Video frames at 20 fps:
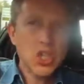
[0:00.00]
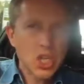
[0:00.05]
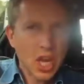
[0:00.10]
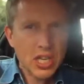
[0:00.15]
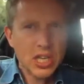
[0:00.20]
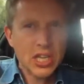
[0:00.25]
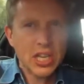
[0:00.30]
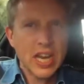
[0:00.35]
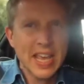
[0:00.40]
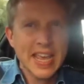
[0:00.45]

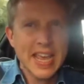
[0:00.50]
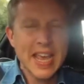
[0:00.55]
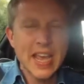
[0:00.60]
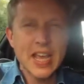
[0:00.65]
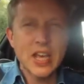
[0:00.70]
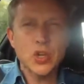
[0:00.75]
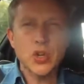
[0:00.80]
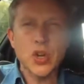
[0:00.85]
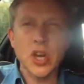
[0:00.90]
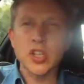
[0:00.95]
suddenly
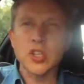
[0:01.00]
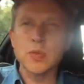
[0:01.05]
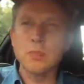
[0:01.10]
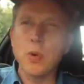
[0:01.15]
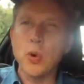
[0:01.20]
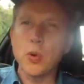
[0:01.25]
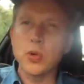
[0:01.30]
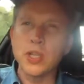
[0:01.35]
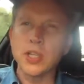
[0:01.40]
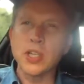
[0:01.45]

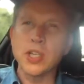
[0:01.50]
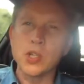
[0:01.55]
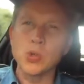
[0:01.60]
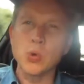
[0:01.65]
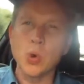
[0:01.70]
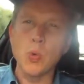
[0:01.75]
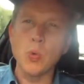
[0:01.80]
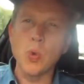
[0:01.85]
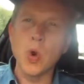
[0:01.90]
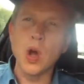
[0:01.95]
transported
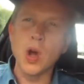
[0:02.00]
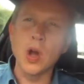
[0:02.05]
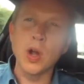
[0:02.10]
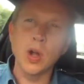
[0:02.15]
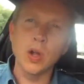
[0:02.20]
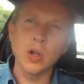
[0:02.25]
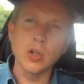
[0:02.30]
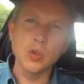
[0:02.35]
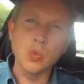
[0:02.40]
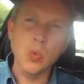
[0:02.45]
into a
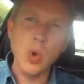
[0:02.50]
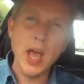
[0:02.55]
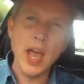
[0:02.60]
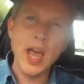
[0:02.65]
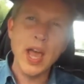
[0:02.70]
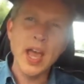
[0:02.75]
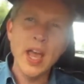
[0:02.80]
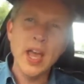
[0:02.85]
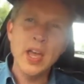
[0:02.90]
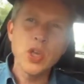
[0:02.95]
world
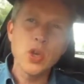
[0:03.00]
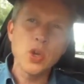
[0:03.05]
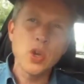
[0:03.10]
where